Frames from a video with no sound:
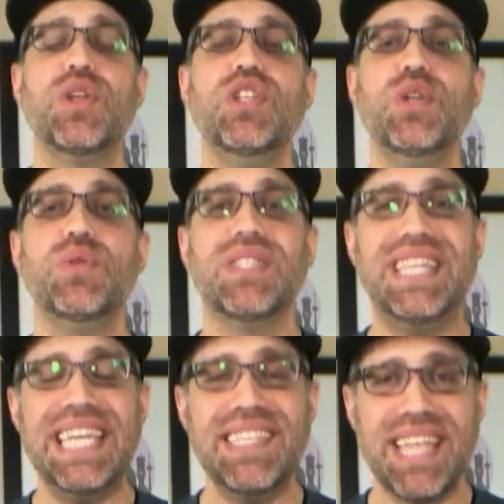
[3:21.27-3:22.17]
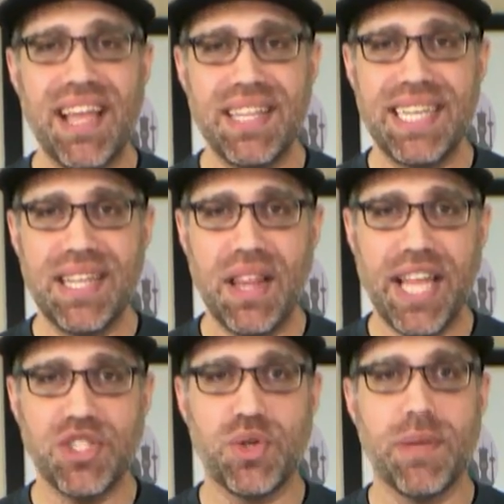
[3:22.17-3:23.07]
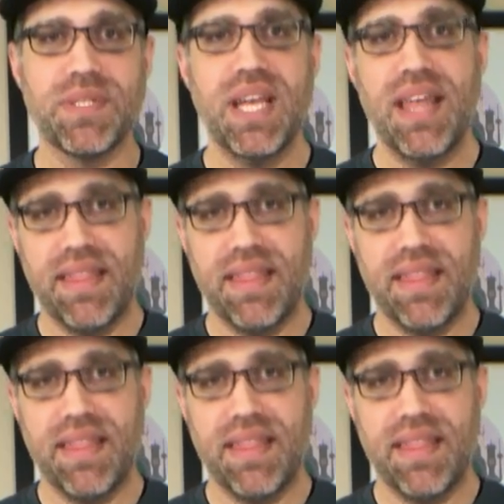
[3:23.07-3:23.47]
you can use these LED light strips.